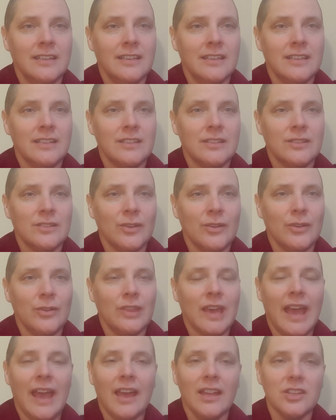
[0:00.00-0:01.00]
So
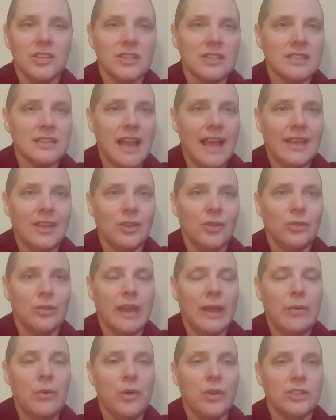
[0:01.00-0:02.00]
they are just like you.
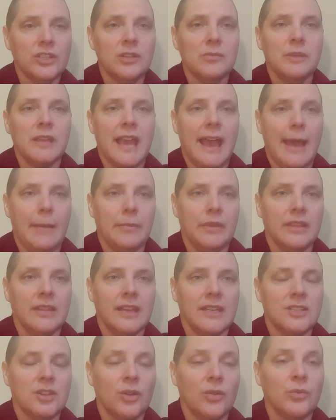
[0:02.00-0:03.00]
They want to be happy.
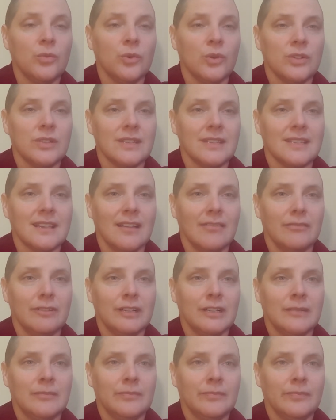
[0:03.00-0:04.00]
They don't want to suffer.